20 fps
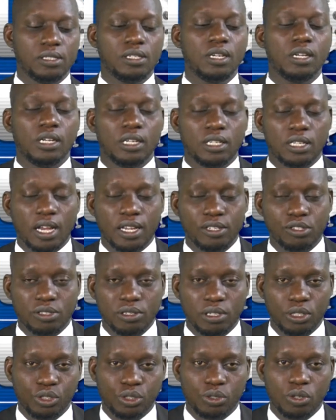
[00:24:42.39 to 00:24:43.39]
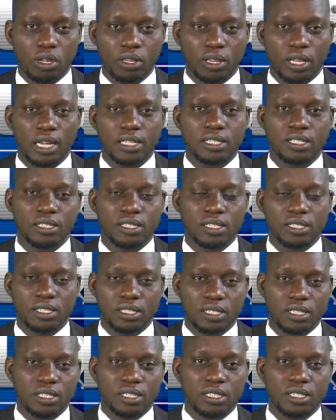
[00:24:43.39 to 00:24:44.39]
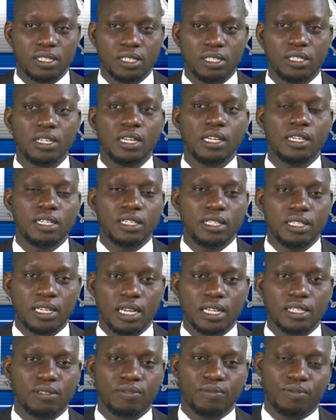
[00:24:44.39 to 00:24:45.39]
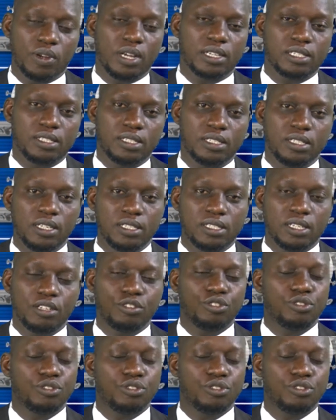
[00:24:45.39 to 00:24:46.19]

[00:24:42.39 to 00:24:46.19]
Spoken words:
It has to ensure that the citizen gets vaccinated.